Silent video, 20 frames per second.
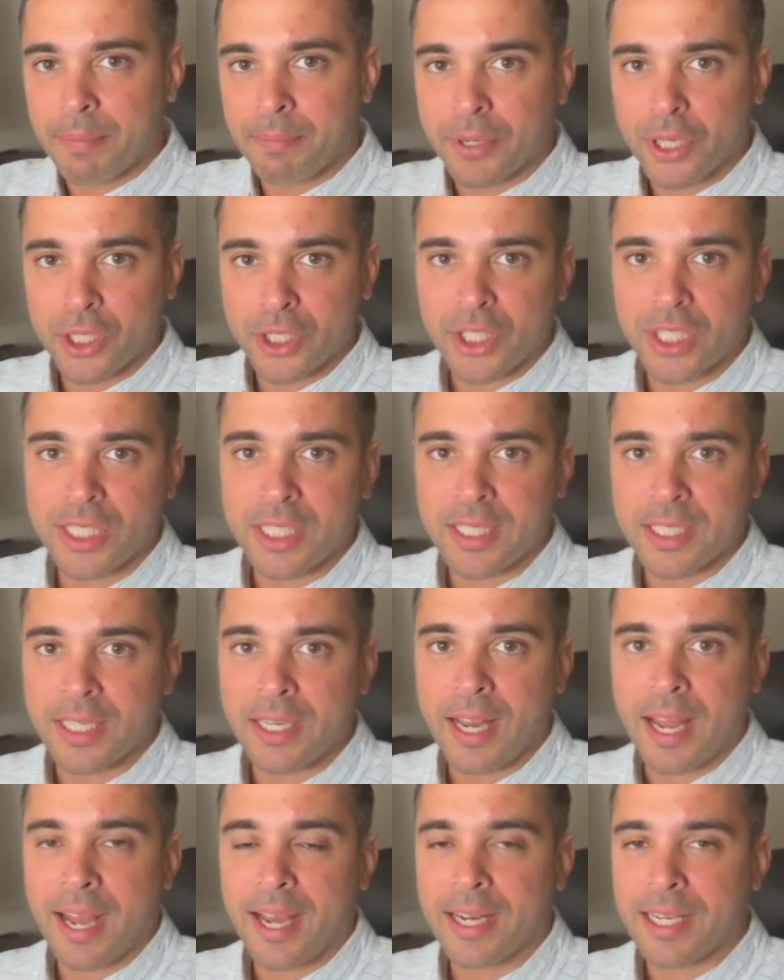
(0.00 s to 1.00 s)
person to
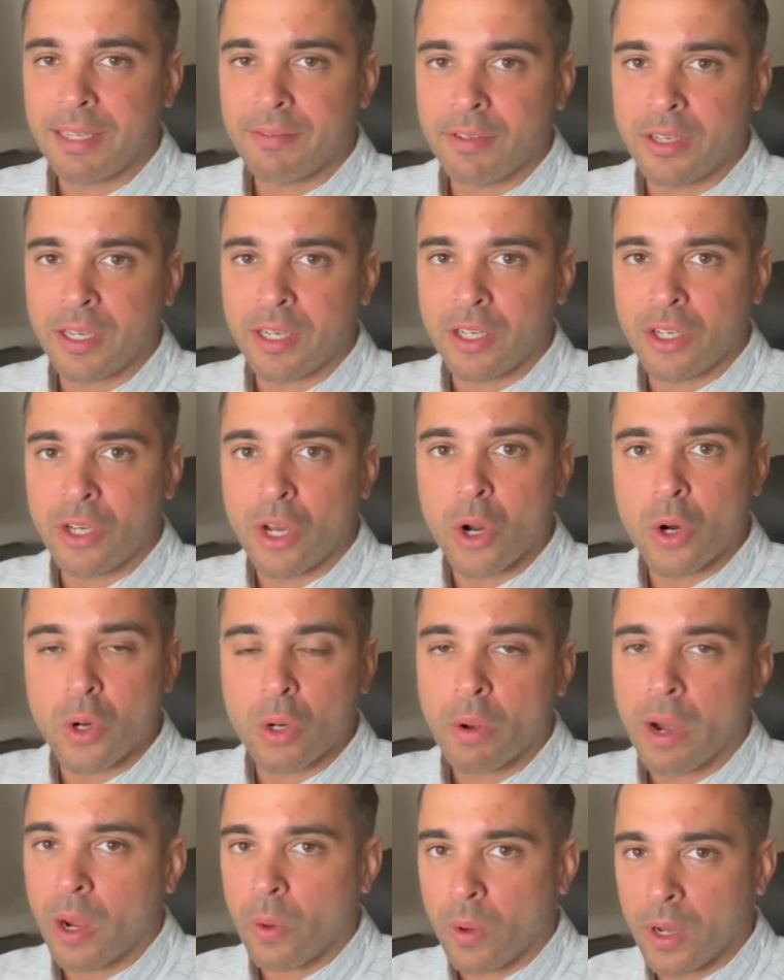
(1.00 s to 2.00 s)
not even know
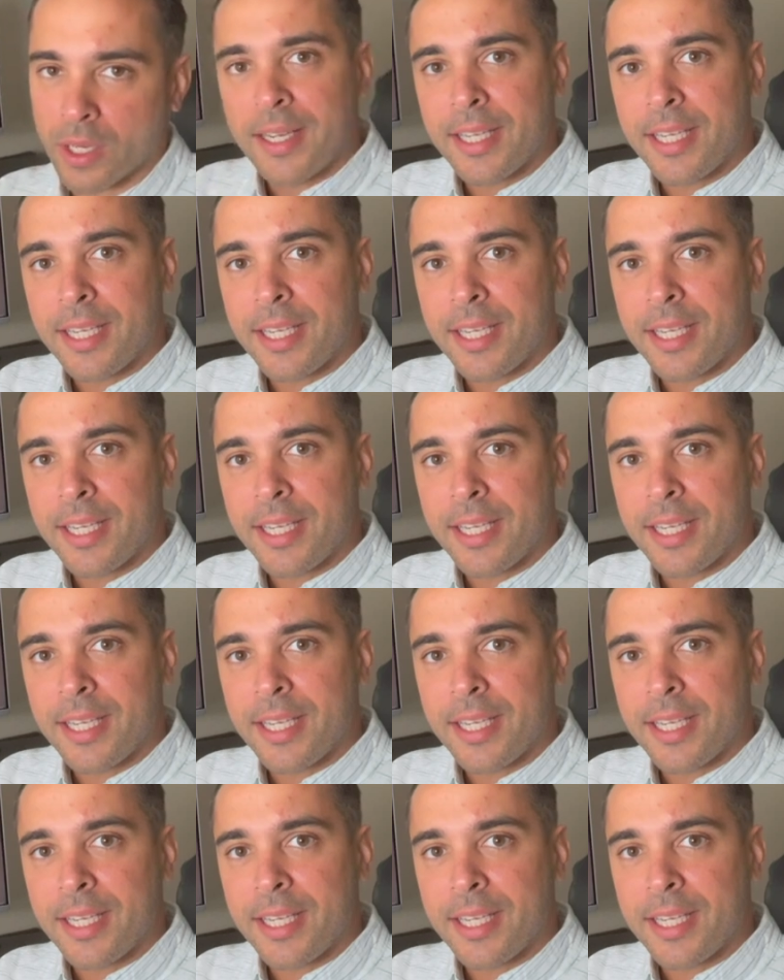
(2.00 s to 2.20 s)
who I was.